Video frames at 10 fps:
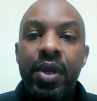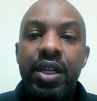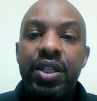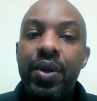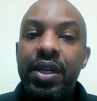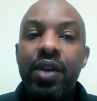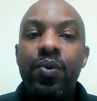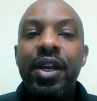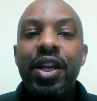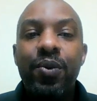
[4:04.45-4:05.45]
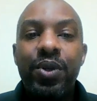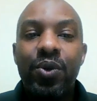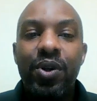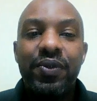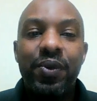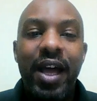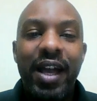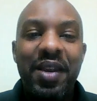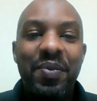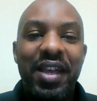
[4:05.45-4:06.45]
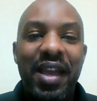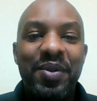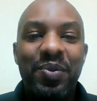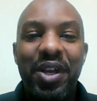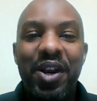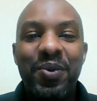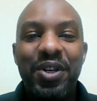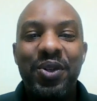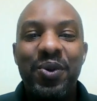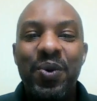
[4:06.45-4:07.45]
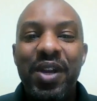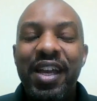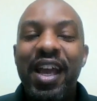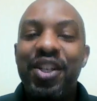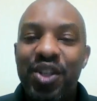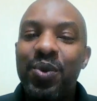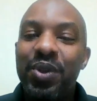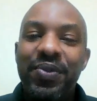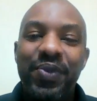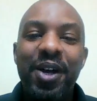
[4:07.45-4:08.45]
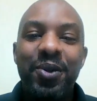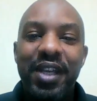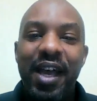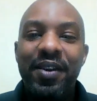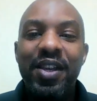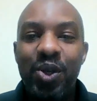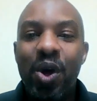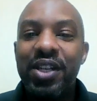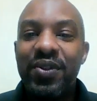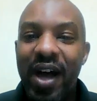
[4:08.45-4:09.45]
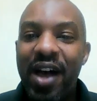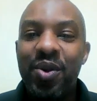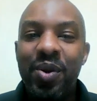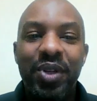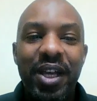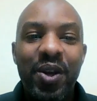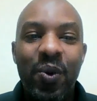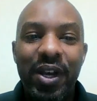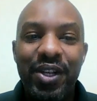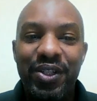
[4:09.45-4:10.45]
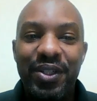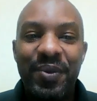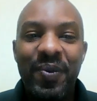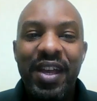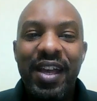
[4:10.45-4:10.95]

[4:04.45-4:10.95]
So he did what any resourceful academic games player would do and generally fails at. He taught his father to play equations.